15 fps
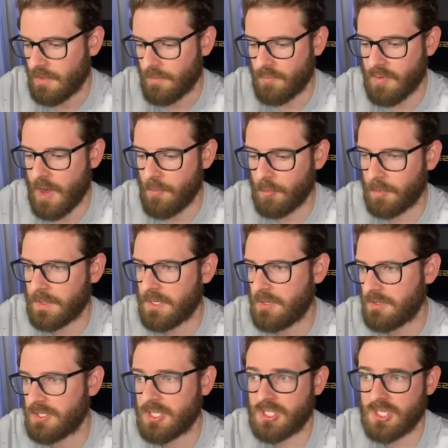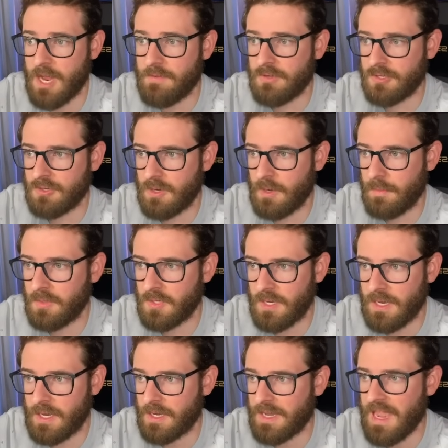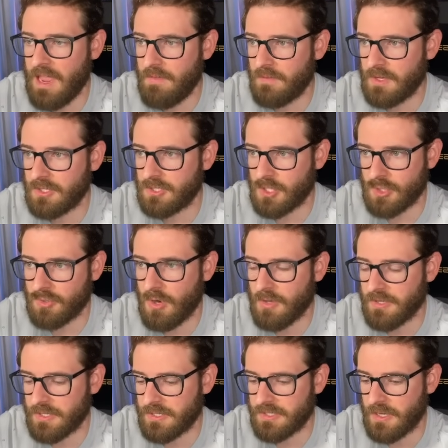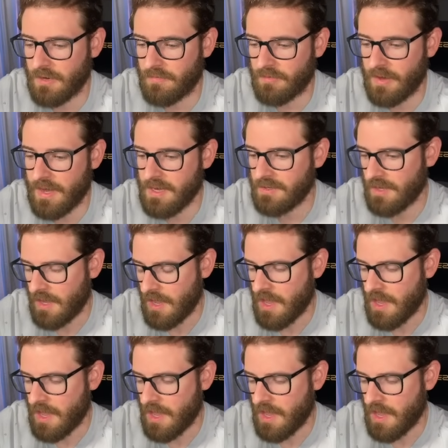Probably uses JavaScript in a canvas to draw this stuff, right?